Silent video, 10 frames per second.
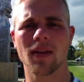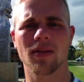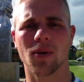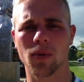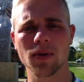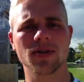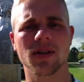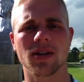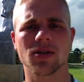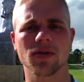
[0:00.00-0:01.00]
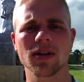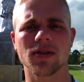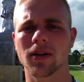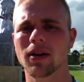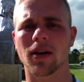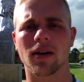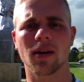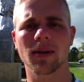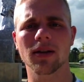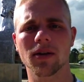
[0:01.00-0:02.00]
the roots of these trees are good.
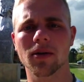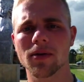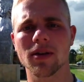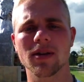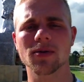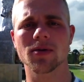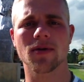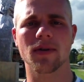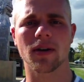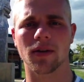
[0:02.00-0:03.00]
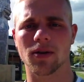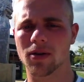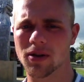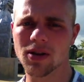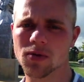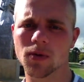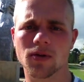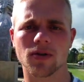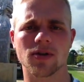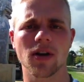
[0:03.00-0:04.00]
I mean, look at these ones over here. These
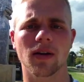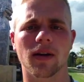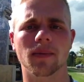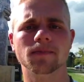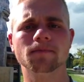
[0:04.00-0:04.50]
roots are solid.